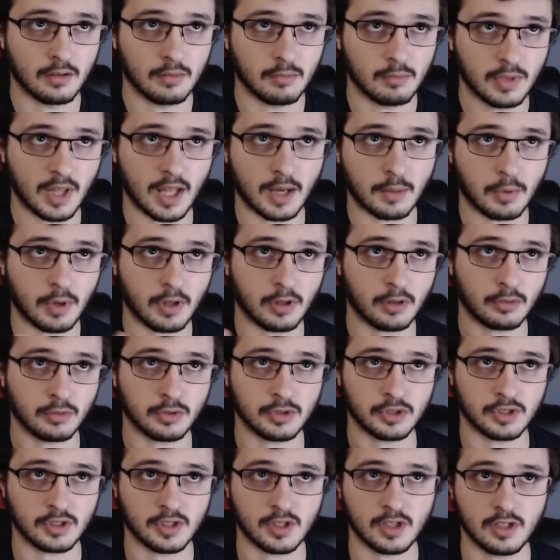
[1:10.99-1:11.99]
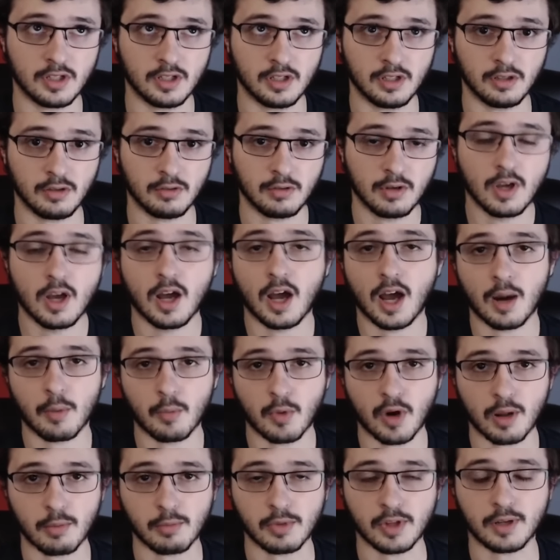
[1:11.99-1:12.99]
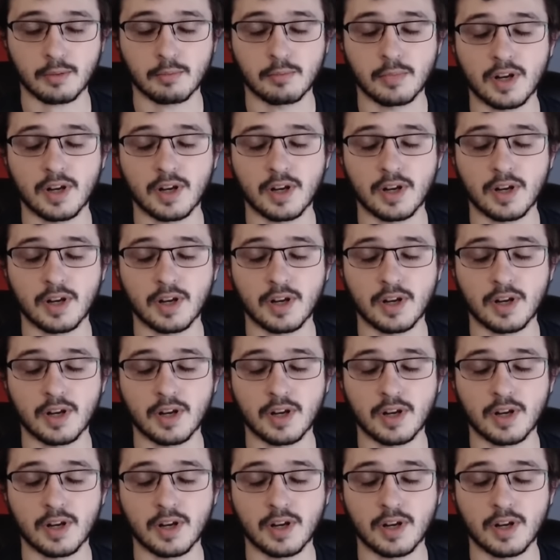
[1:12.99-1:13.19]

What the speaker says: Black Butler will just continue. I'm rambling.